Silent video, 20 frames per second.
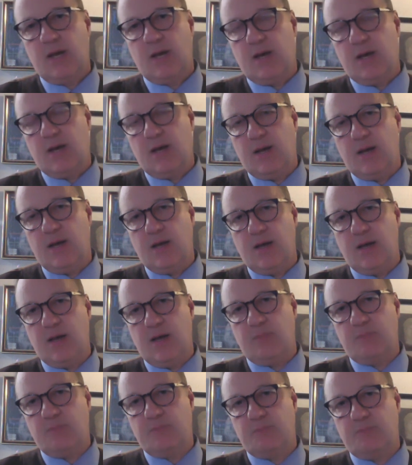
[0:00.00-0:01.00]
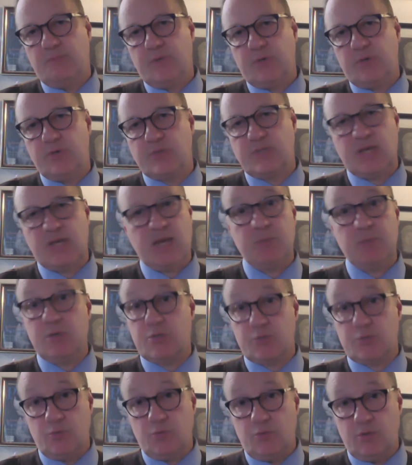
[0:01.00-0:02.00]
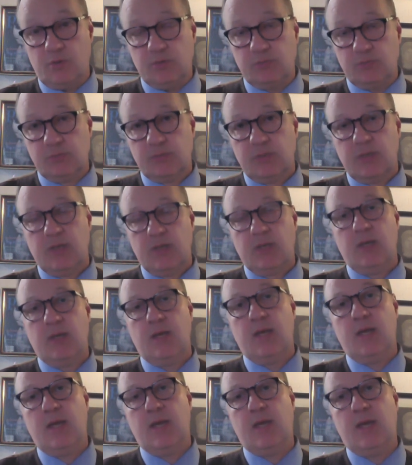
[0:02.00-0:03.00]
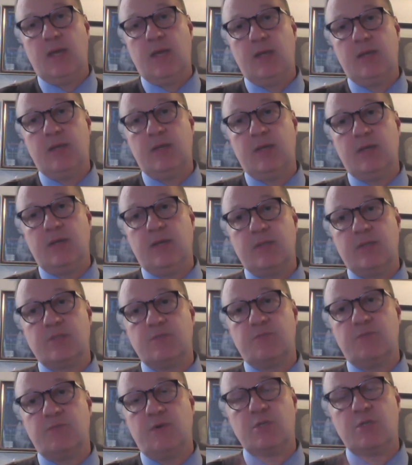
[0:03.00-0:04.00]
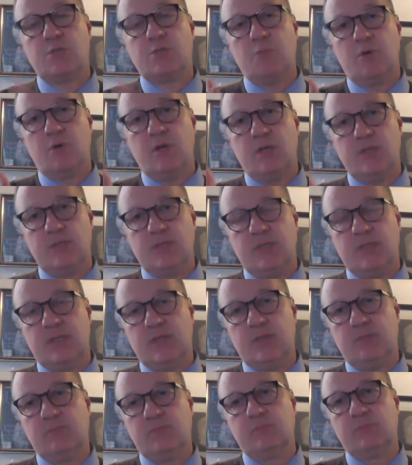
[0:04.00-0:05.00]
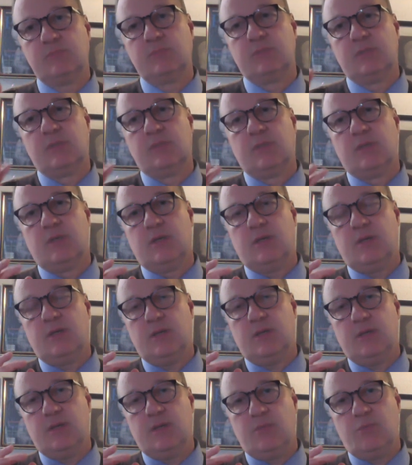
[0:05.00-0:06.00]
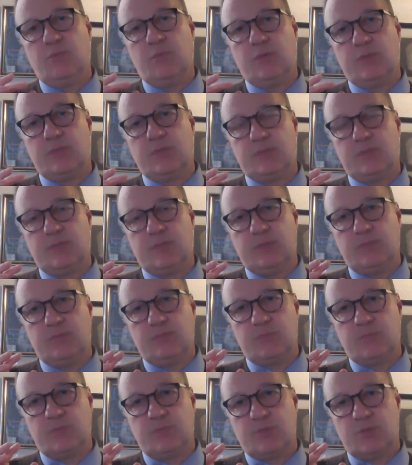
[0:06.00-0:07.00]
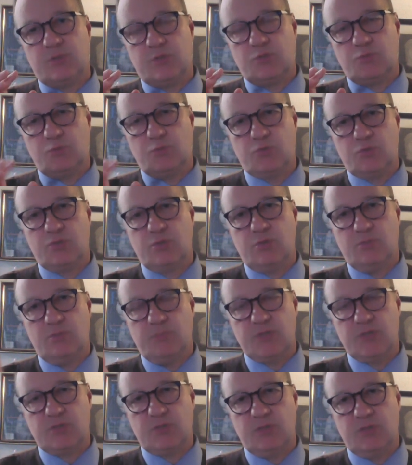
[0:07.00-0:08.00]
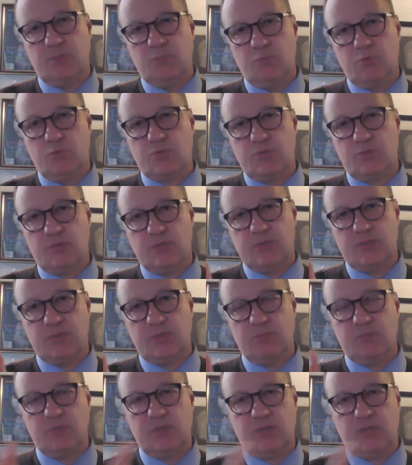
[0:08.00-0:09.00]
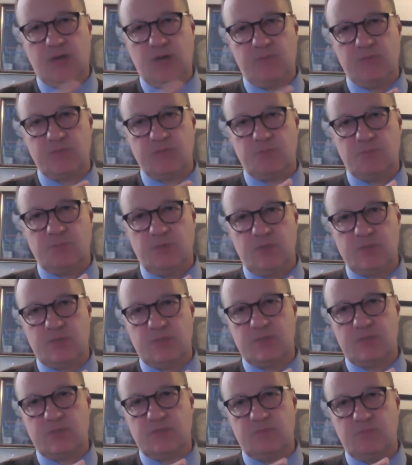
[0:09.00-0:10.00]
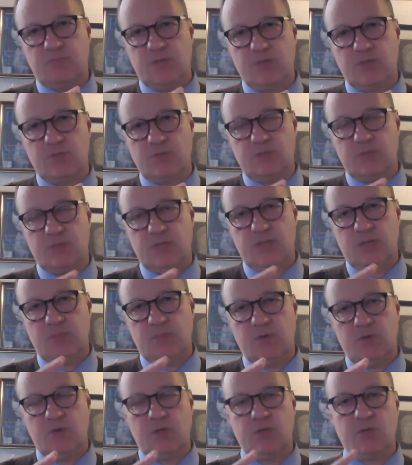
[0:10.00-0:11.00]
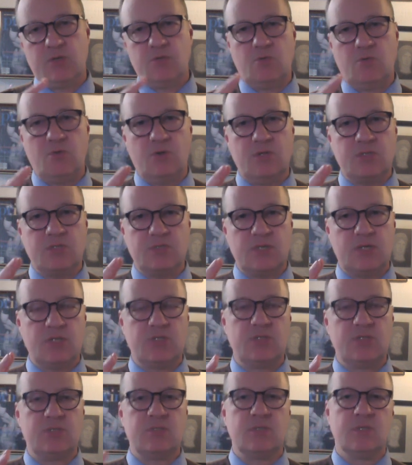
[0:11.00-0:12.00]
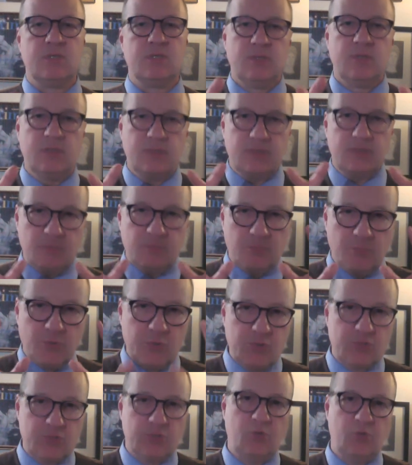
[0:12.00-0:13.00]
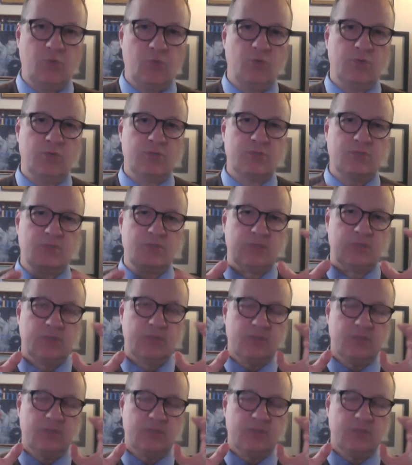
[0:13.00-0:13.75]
um, because it can't be us all. And uh, it's a very smart idea. Uh, what uh, Judge Russo, Basil M. Russo, has done with the Conference of Presidents of major Italian American organizations, push the courts,